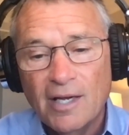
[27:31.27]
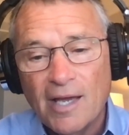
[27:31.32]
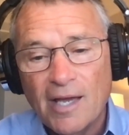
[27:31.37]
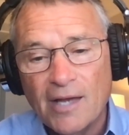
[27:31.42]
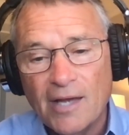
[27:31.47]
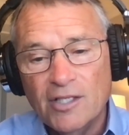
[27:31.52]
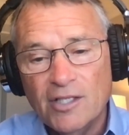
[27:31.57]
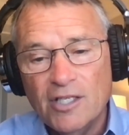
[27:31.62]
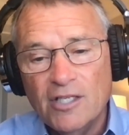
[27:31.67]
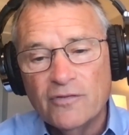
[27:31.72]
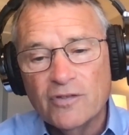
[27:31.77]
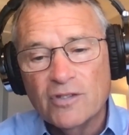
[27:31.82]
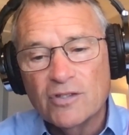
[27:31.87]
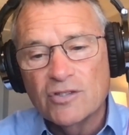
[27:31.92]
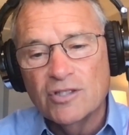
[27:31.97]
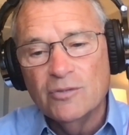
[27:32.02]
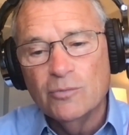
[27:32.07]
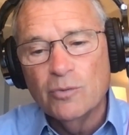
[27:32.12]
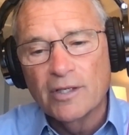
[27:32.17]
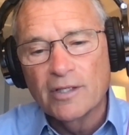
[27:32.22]
and even
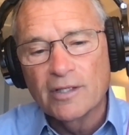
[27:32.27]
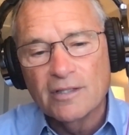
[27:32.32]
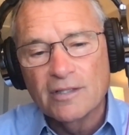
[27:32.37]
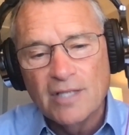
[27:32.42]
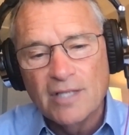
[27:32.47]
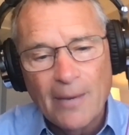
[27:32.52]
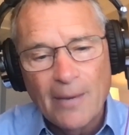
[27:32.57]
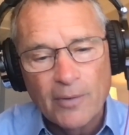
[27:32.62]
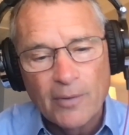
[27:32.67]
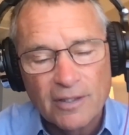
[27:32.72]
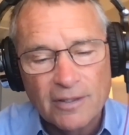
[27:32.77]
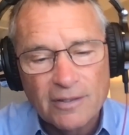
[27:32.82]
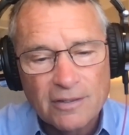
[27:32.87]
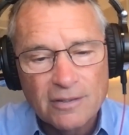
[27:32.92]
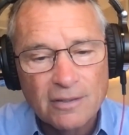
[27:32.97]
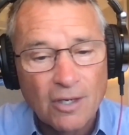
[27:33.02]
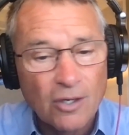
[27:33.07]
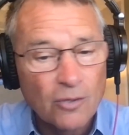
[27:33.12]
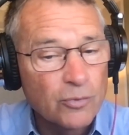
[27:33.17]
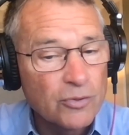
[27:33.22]
see what contaminants
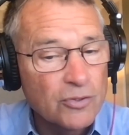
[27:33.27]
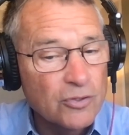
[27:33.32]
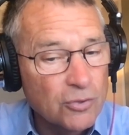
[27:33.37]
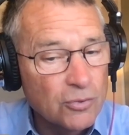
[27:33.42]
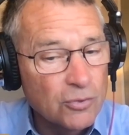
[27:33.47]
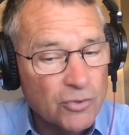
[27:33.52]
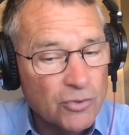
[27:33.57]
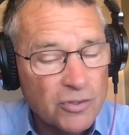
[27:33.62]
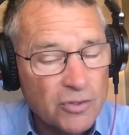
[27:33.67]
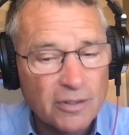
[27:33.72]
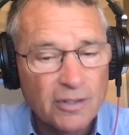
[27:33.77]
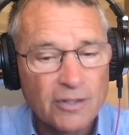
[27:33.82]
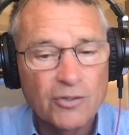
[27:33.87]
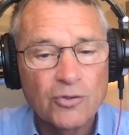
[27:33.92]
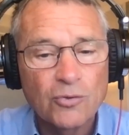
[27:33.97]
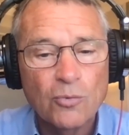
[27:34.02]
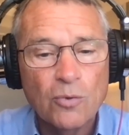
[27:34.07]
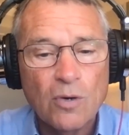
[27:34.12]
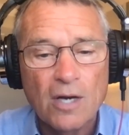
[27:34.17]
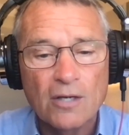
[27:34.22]
are reduced in
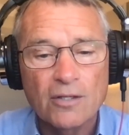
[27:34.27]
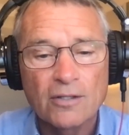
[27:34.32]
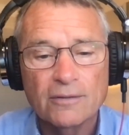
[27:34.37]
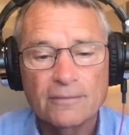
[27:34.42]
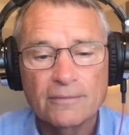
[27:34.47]
your water.